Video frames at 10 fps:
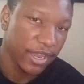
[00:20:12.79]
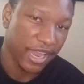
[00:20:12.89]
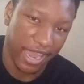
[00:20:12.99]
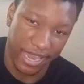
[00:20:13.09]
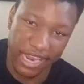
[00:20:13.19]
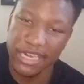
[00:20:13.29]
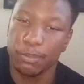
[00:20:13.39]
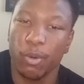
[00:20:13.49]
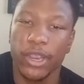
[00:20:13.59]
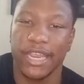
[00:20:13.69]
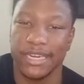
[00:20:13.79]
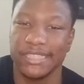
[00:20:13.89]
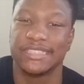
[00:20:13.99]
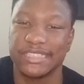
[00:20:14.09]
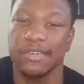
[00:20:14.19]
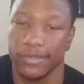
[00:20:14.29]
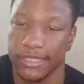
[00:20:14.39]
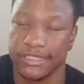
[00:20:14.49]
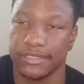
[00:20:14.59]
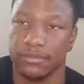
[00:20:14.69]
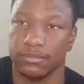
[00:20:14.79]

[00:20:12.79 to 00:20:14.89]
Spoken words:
at any point in this series.